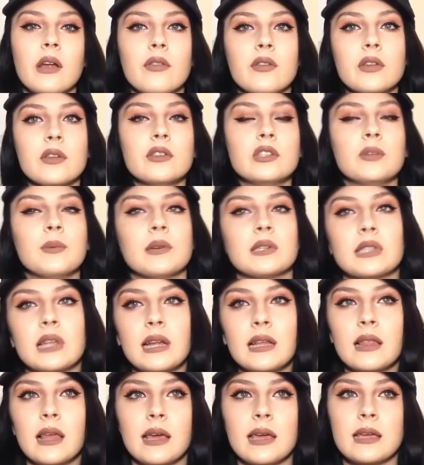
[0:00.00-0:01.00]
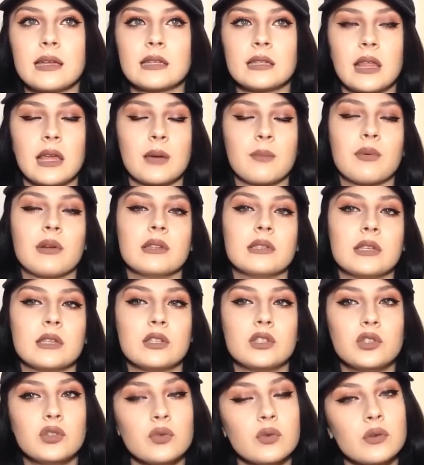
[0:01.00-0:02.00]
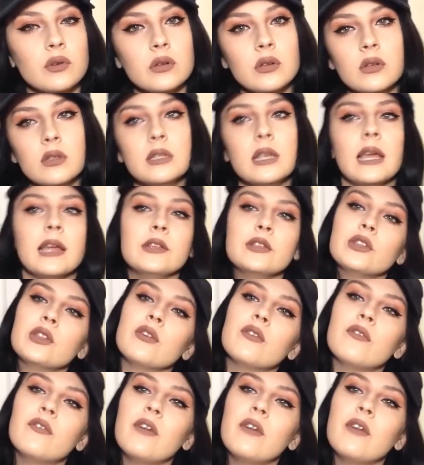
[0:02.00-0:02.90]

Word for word: other YouTubers that I liked, like Princess Joules, Angela